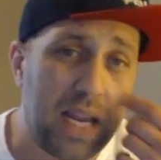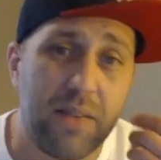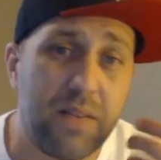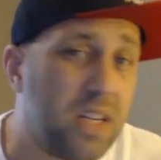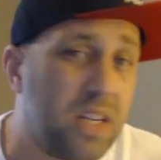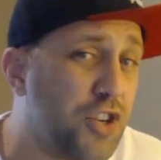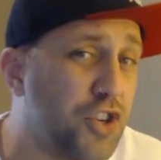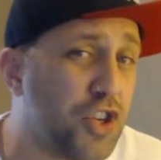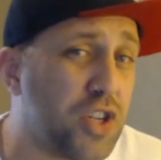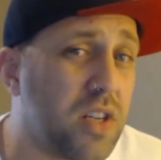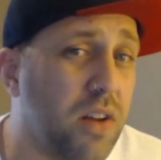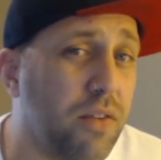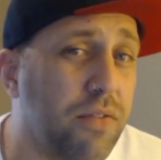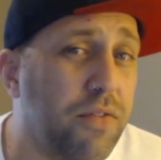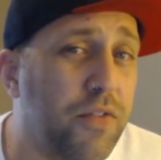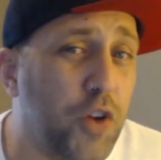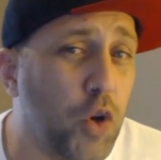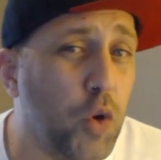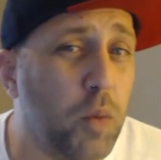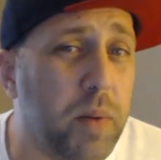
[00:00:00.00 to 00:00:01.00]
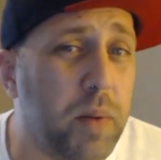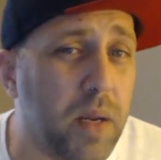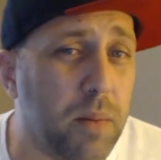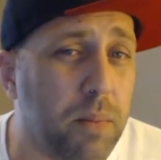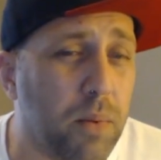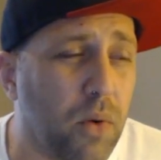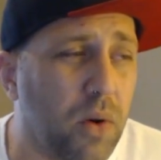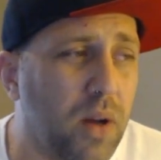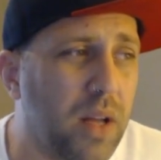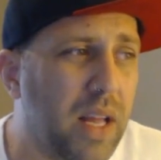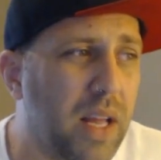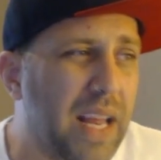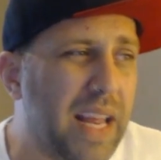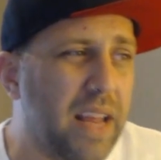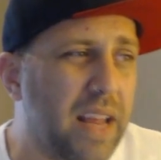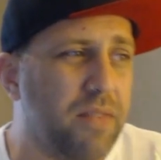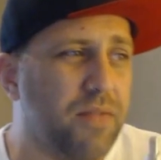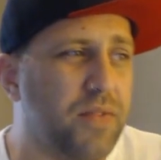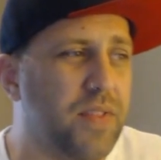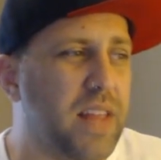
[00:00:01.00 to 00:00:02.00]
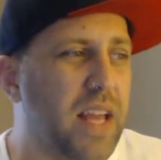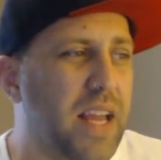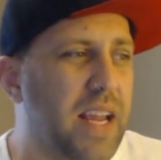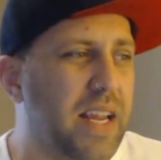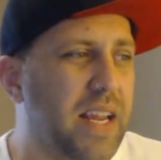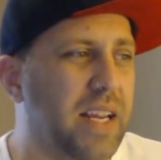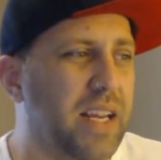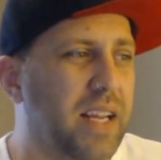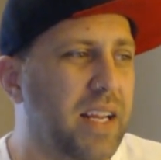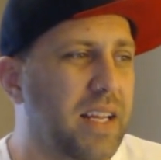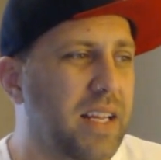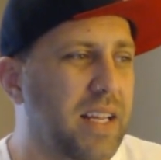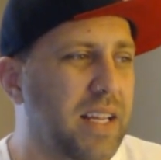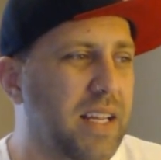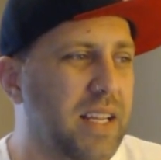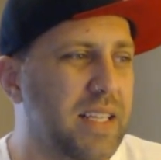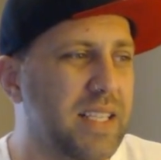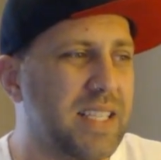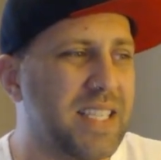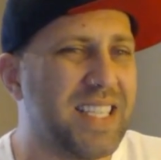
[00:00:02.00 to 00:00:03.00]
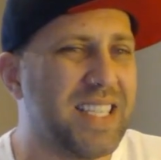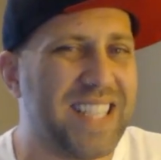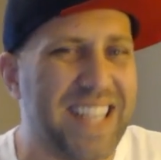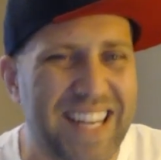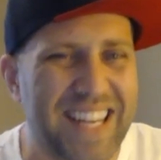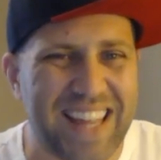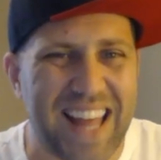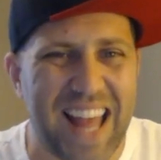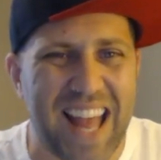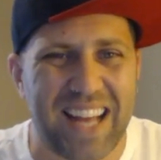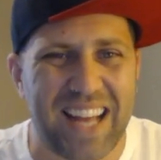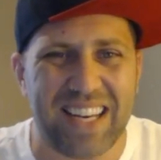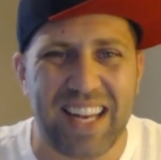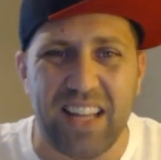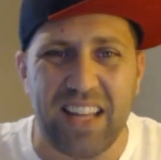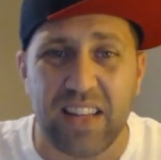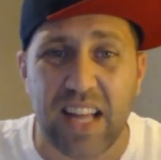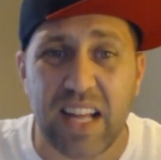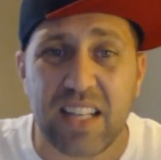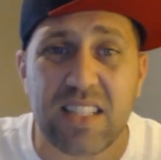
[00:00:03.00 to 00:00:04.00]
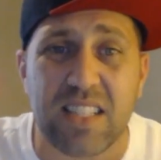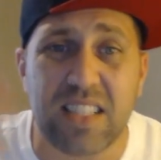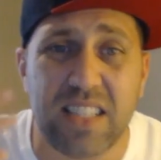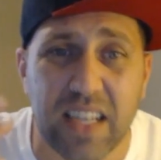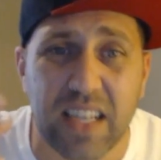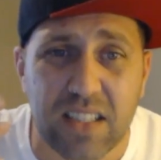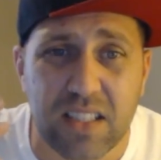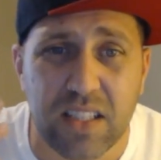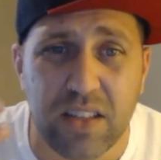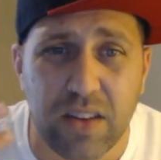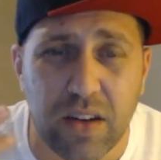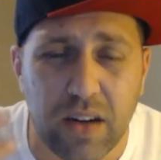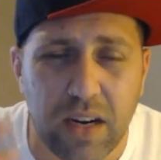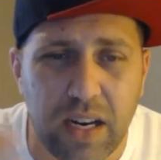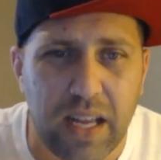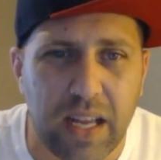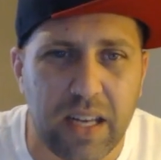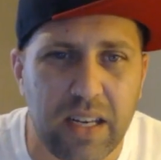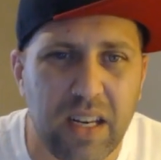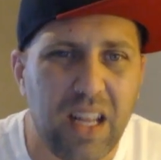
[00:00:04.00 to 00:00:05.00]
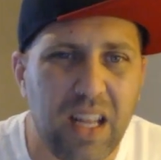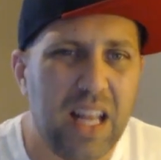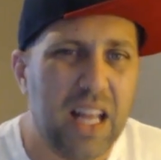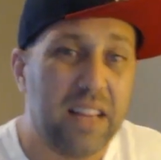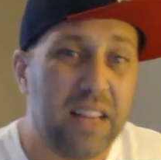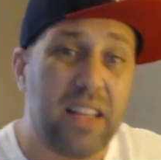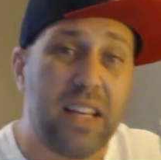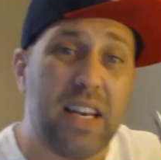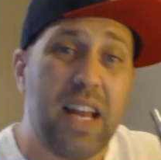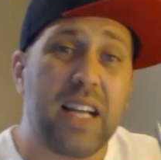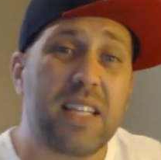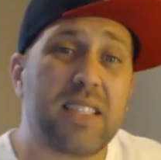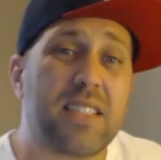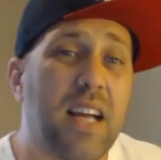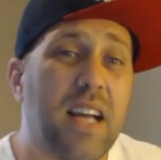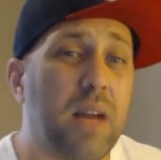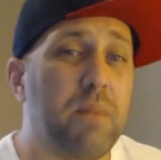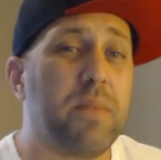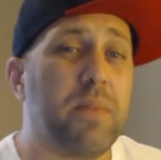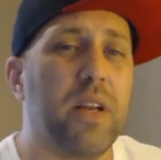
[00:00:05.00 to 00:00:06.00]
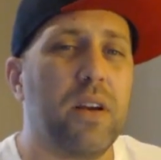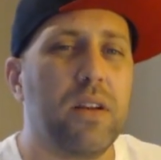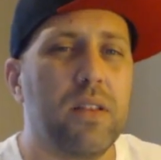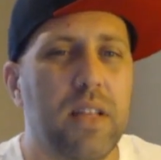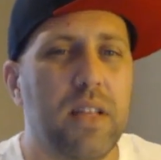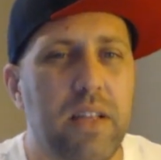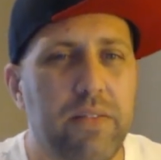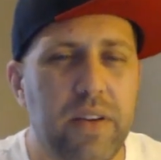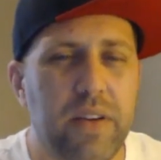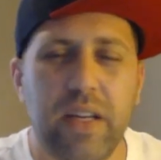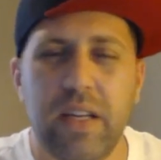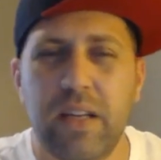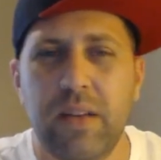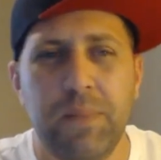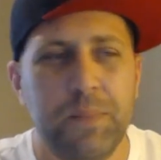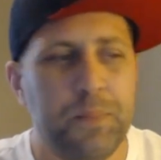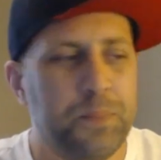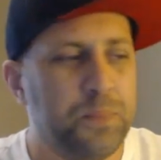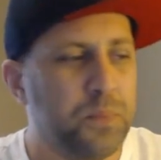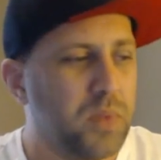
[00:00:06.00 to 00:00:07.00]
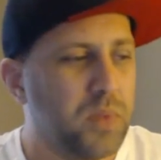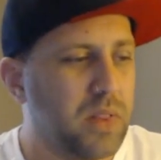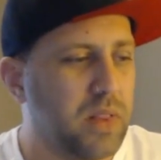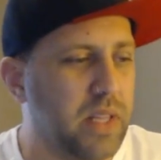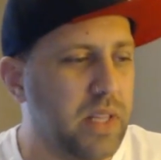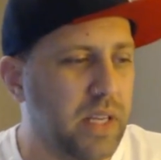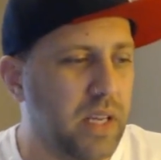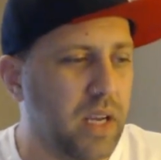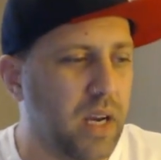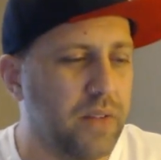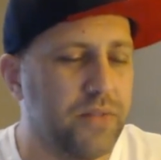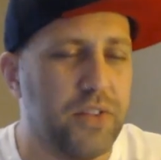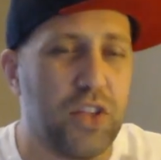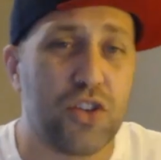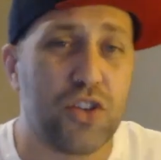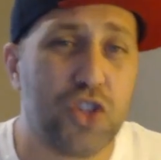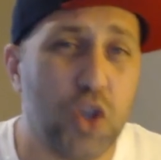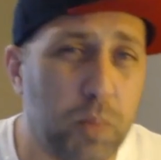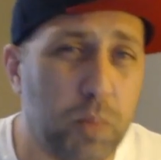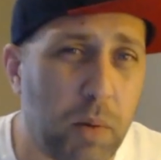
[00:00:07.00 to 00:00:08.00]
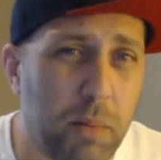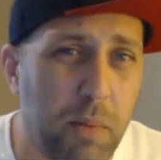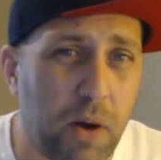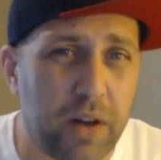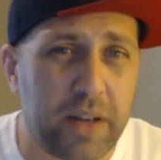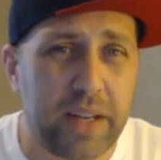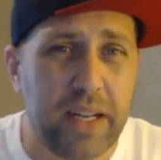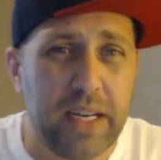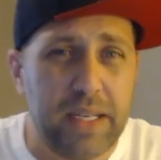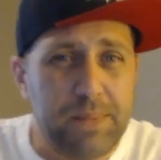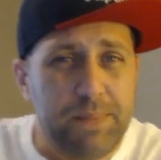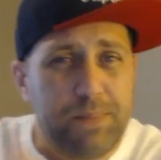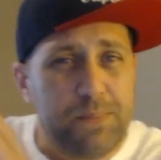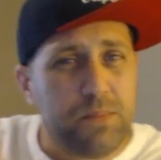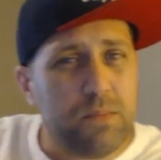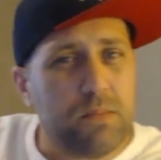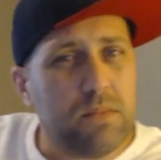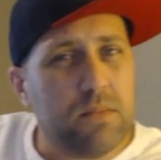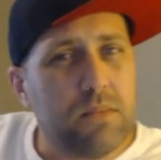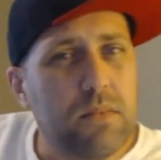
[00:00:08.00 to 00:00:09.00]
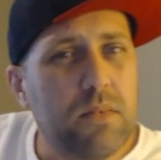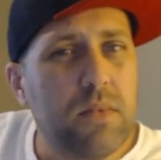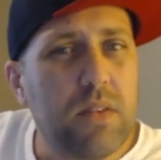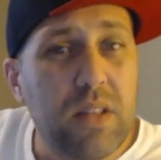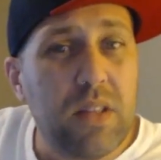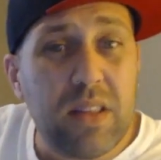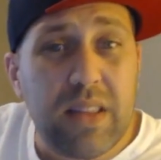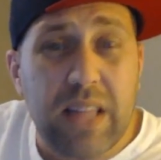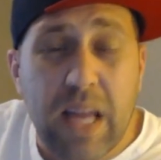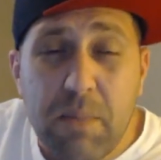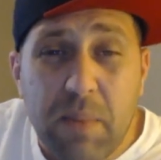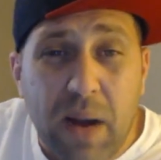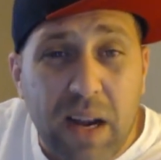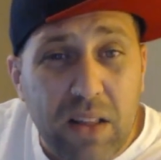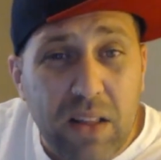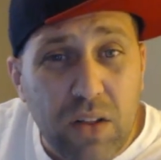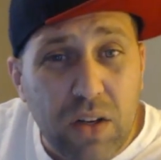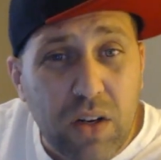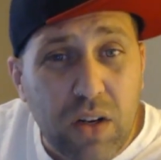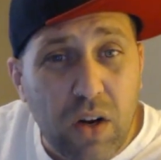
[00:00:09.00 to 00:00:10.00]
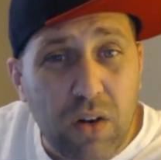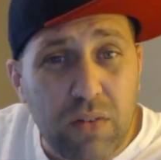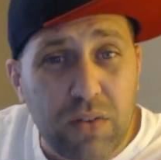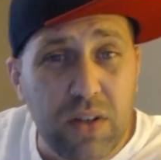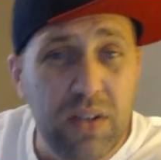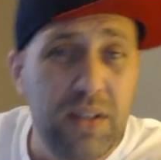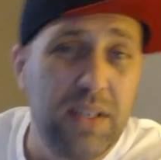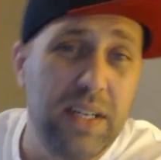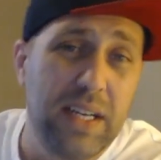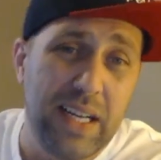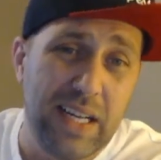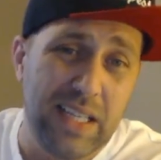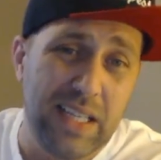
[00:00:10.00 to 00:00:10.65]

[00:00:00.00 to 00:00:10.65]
even just a few people, if they see that and that sticks in their head, the next time they're leaving the supermarket, they might look over